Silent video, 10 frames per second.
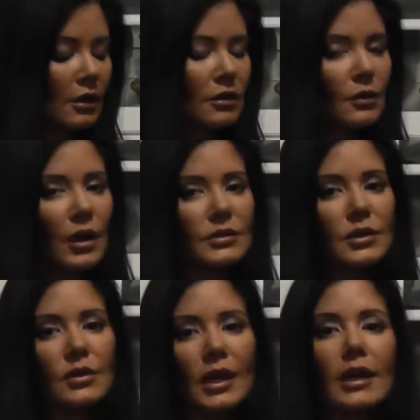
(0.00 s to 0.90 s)
You
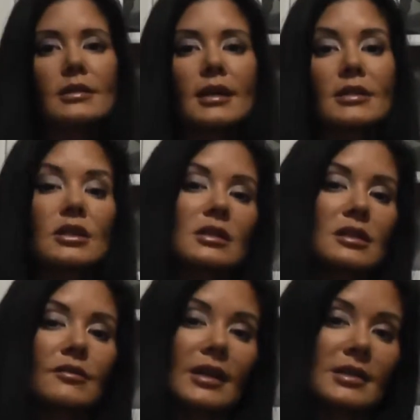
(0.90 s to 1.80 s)
also get
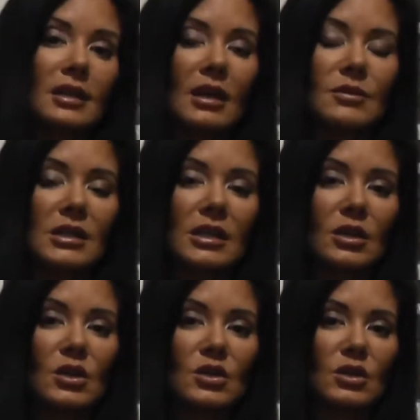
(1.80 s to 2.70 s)
digestive enzymes in
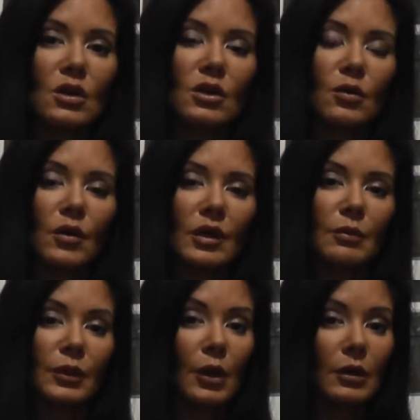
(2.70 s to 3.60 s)
here so you won't
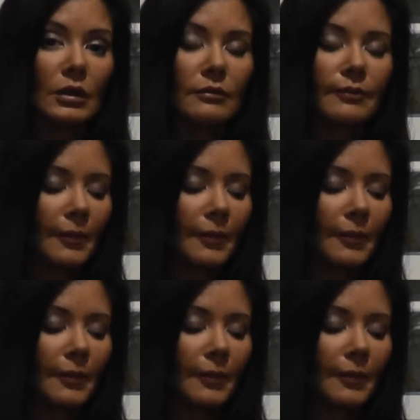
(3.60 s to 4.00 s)
get bloated.